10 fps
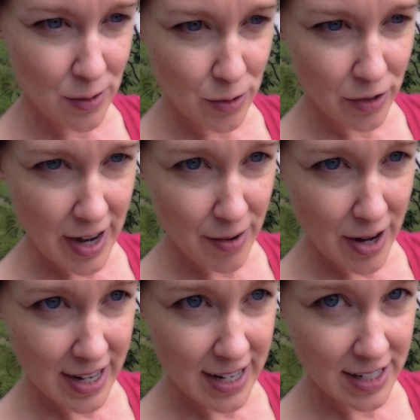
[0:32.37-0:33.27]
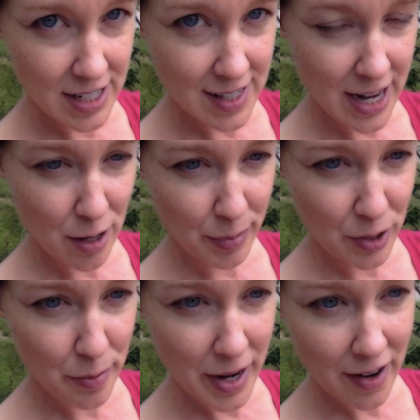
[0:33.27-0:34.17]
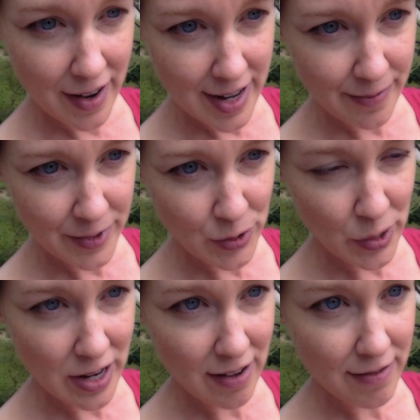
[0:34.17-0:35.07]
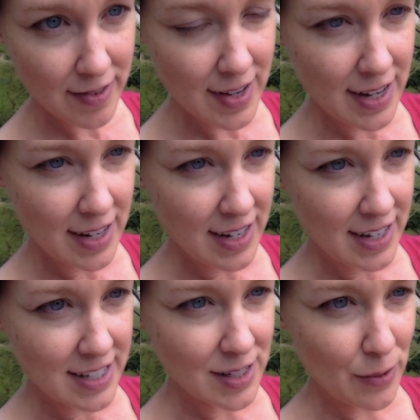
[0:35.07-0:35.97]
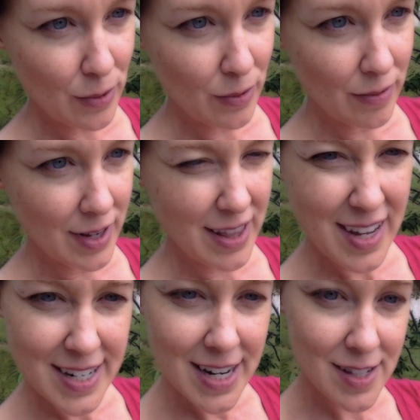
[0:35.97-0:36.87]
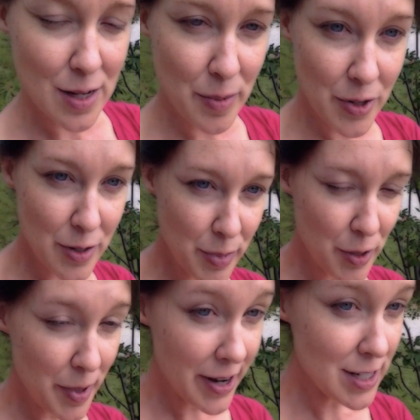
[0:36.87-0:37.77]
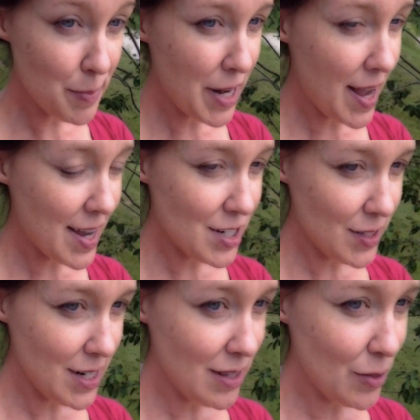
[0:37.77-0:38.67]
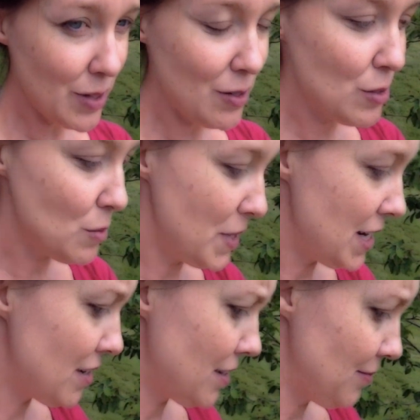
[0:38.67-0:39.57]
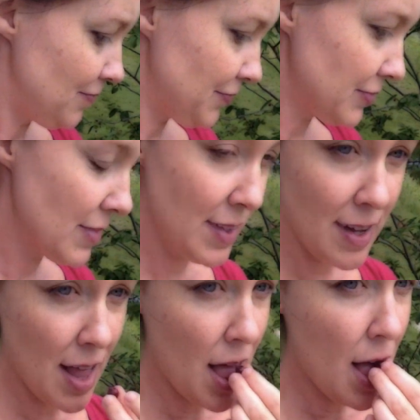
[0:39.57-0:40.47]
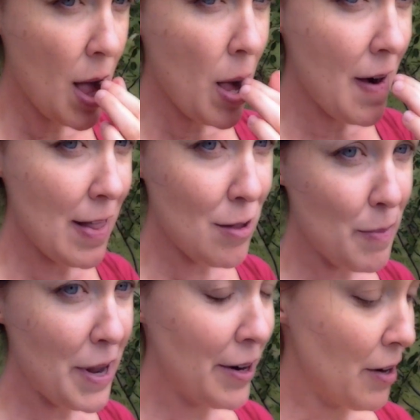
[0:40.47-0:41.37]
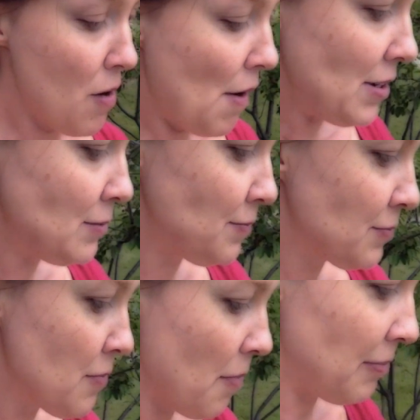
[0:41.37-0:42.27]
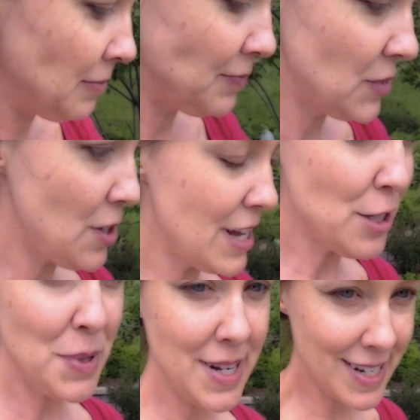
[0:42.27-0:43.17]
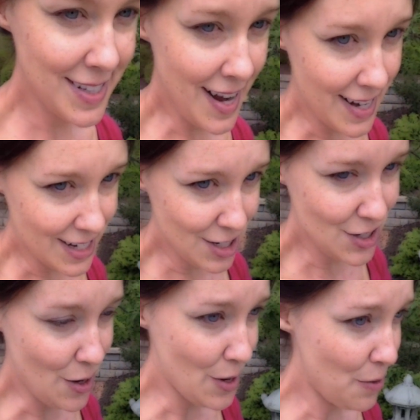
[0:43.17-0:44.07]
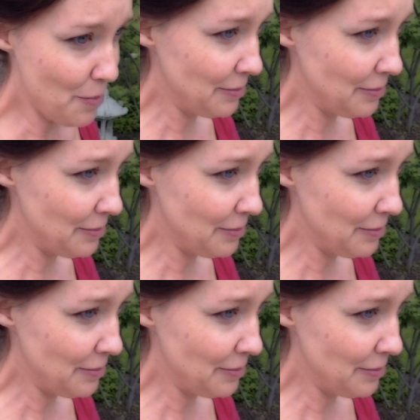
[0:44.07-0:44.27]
little crown on it, just like a blueberry, sort of. So, and they taste similar to blueberries, but actually they're a little sweeter, a little better. So that's pretty exciting to show you.